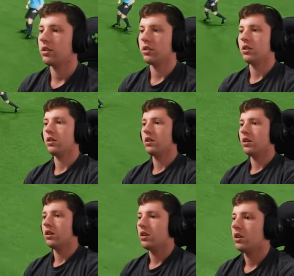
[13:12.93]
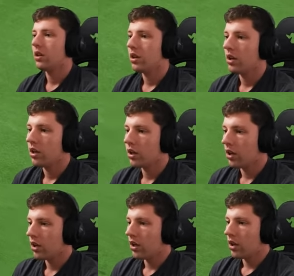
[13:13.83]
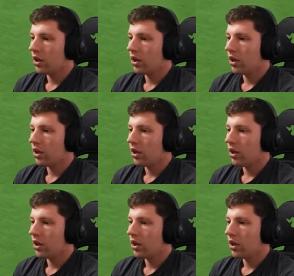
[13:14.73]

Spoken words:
(no one is talking)